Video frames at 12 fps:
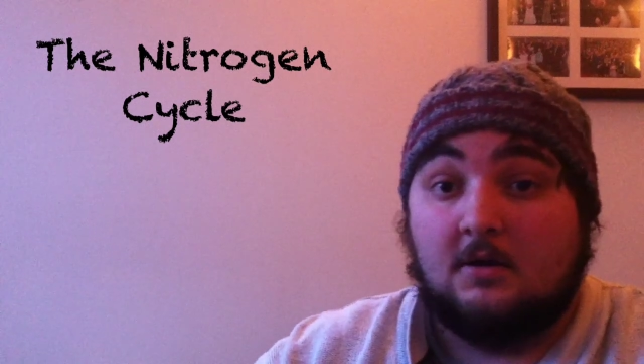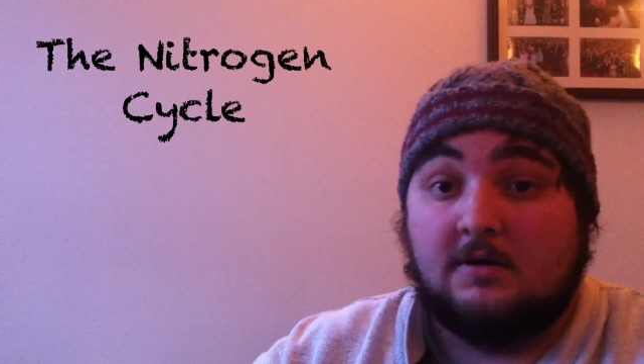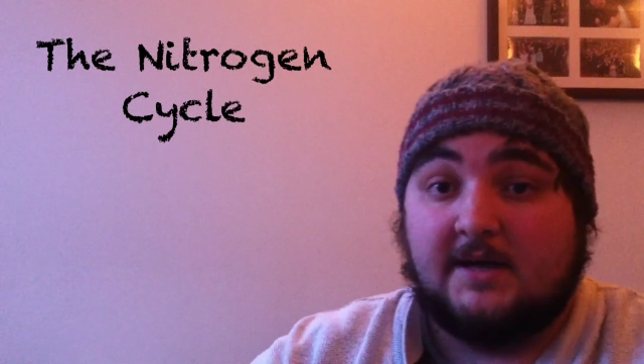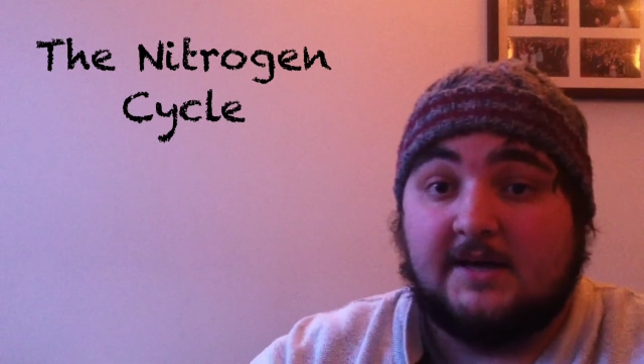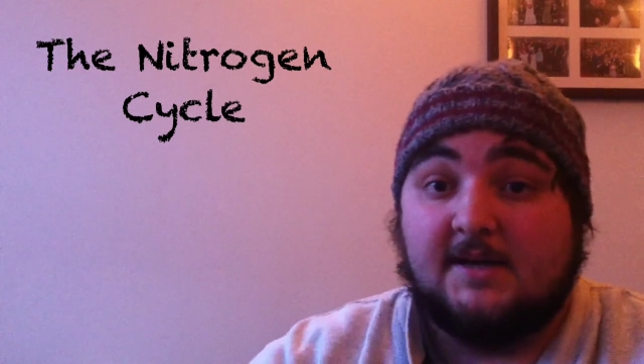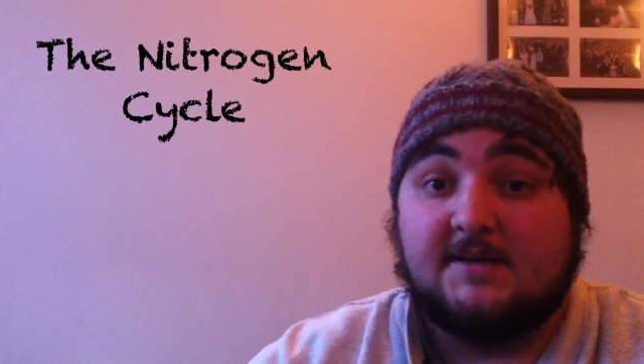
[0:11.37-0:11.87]

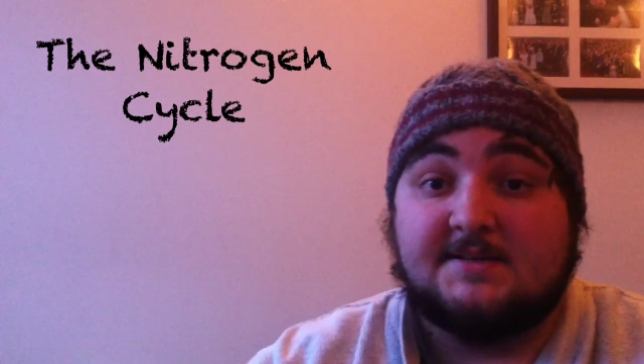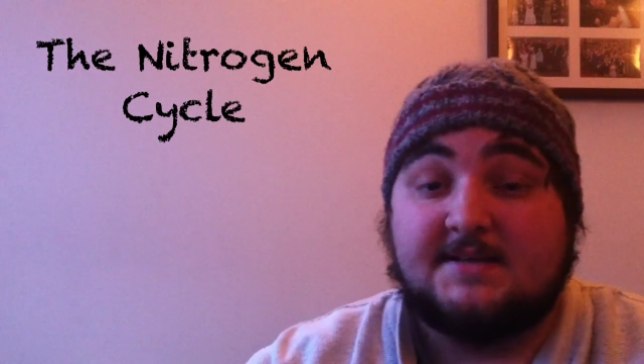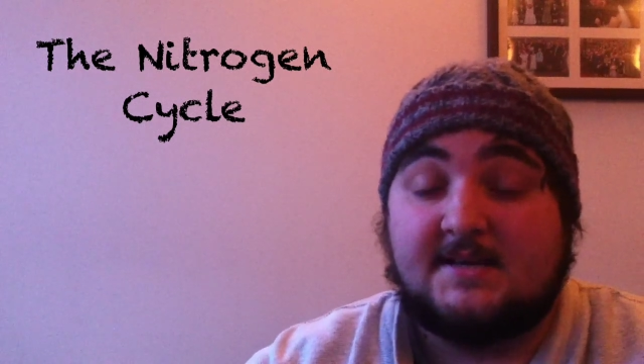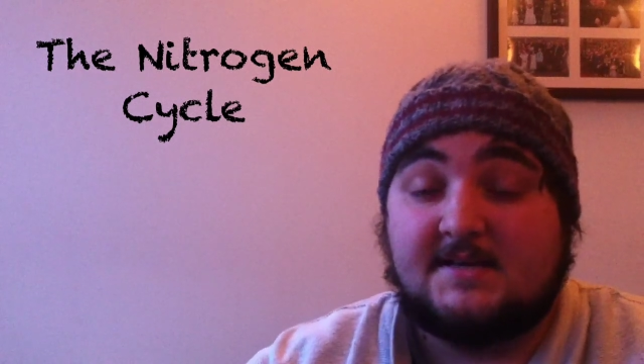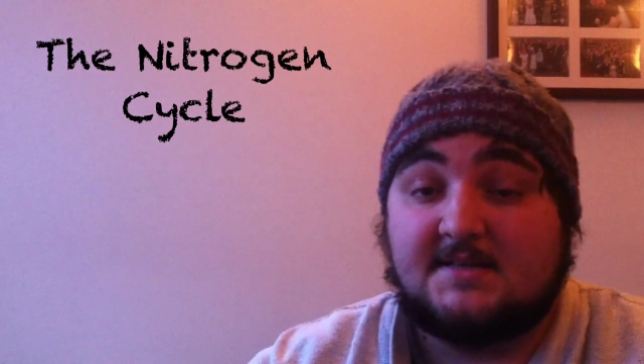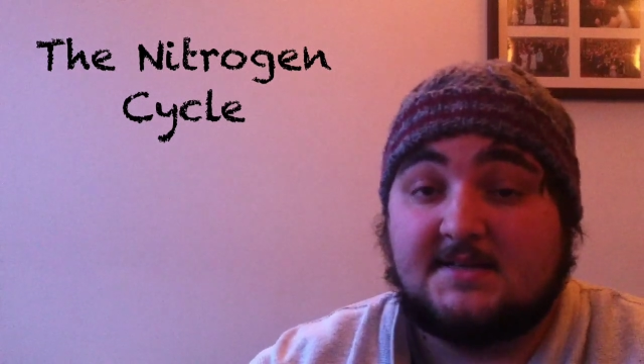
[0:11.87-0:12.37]
Okay guys,
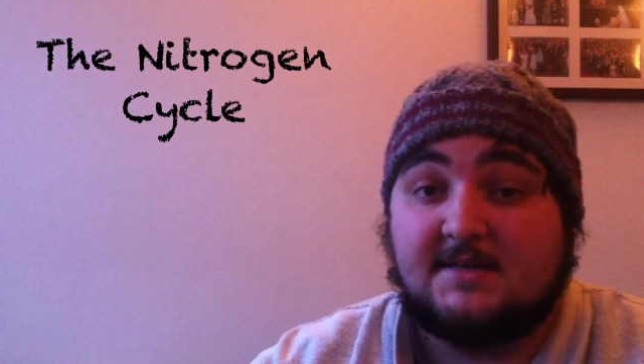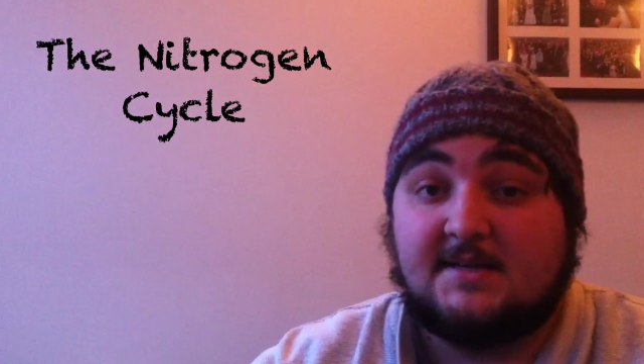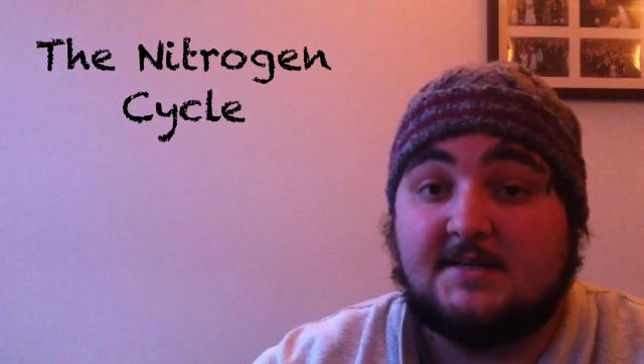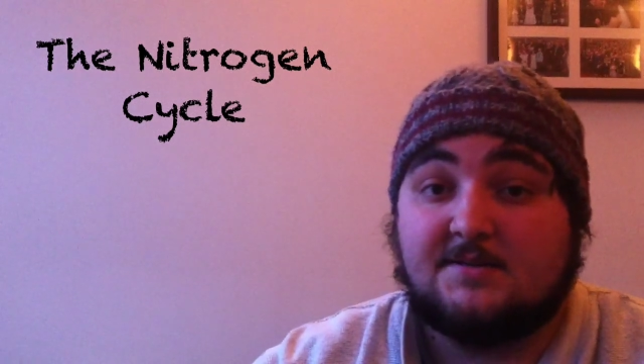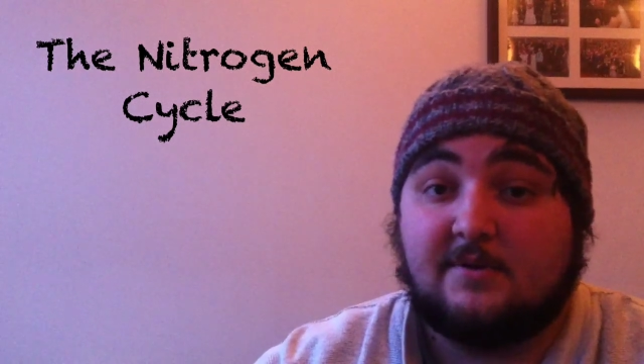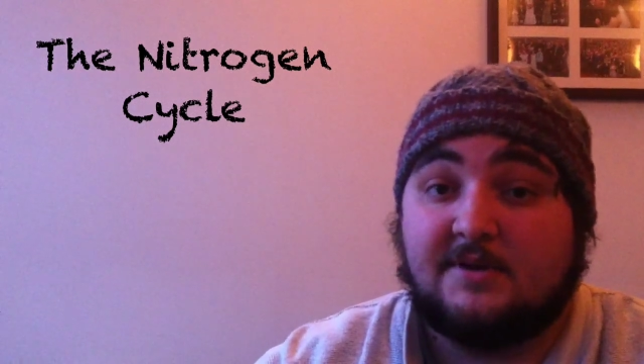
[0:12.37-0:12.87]
this
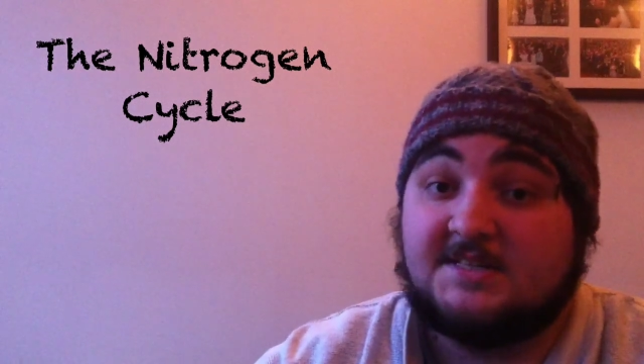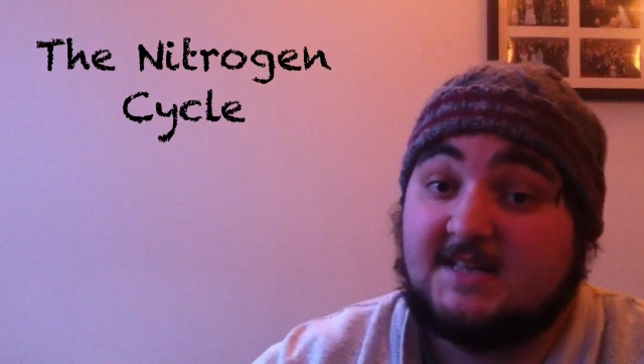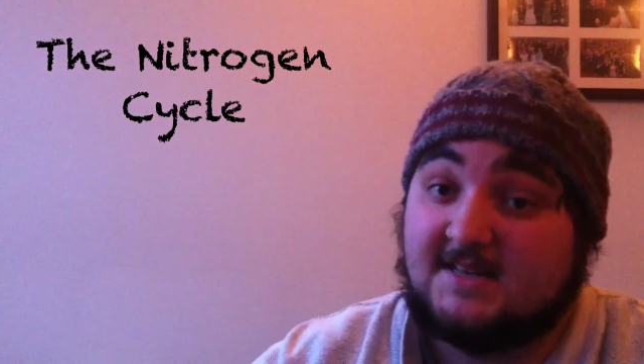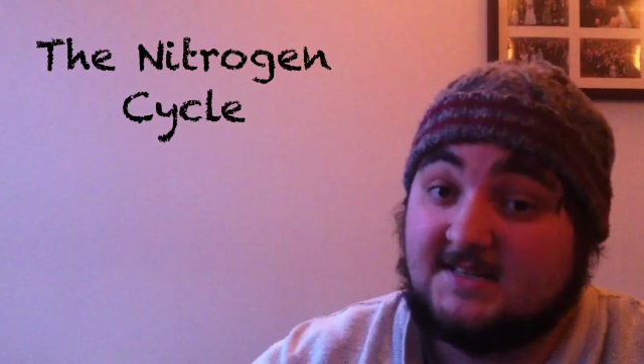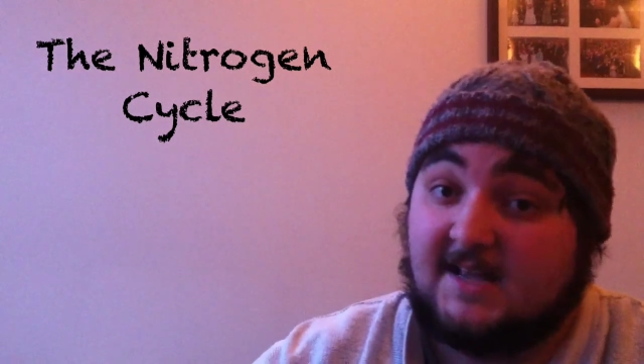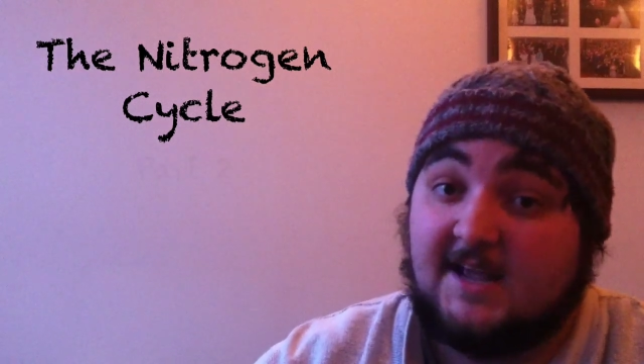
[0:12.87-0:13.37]
is where it
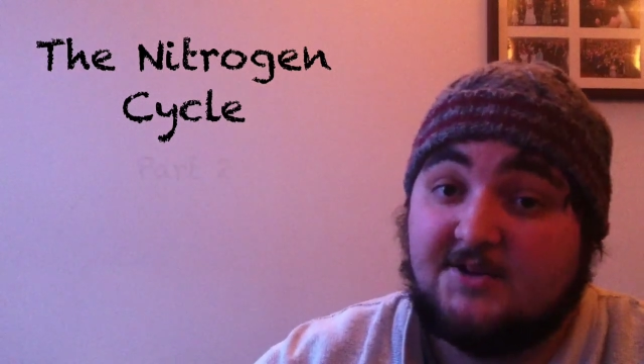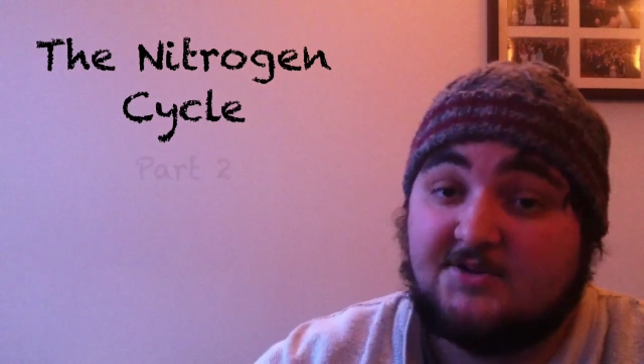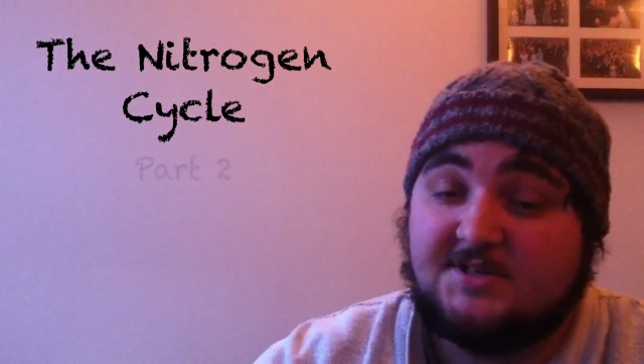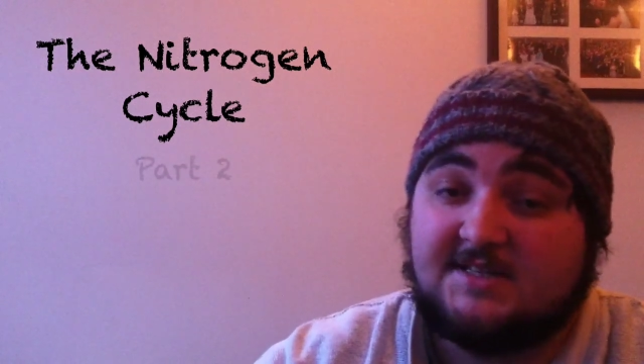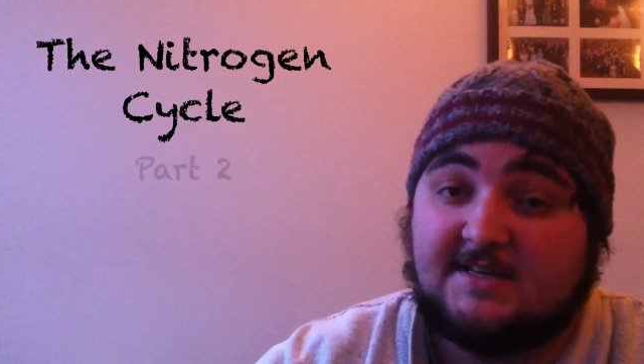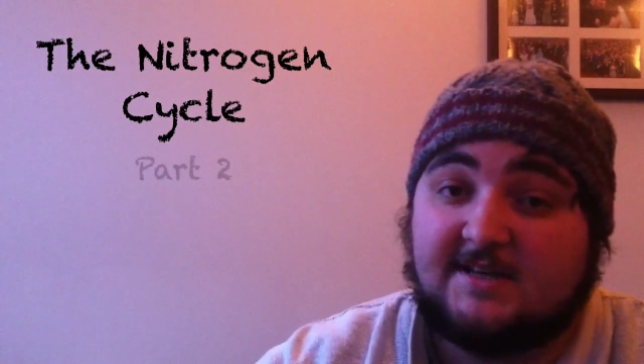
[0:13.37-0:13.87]
starts to get
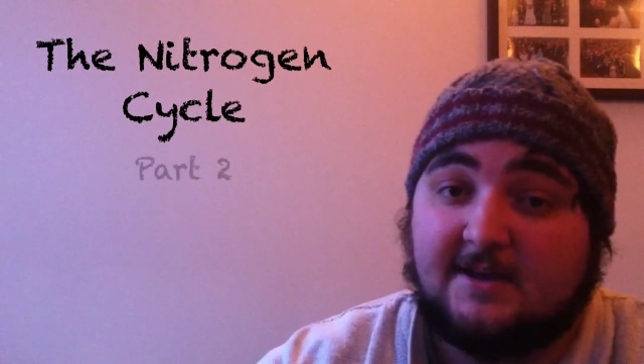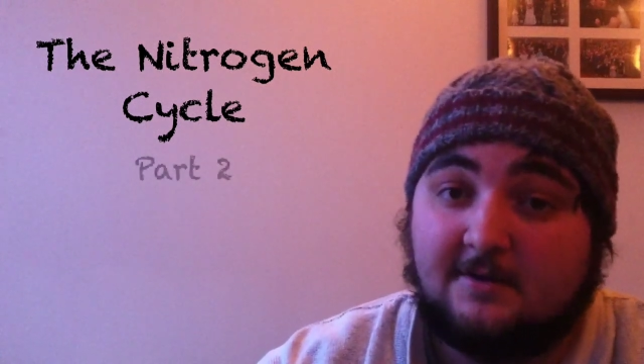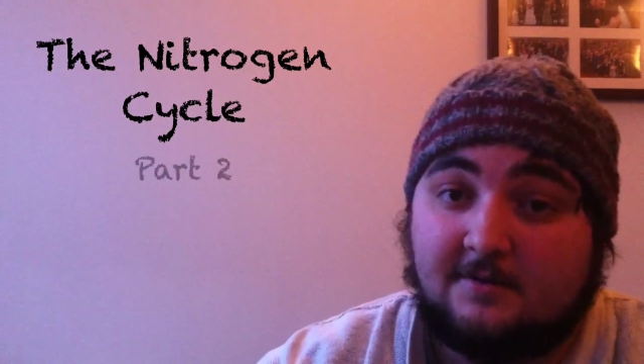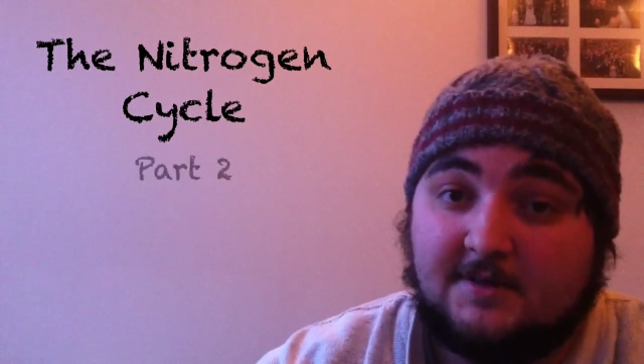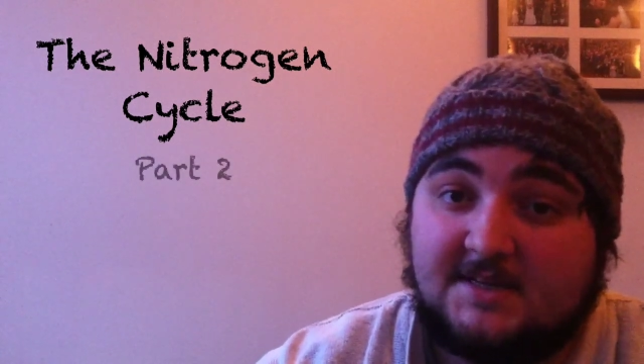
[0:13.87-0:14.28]
interesting now.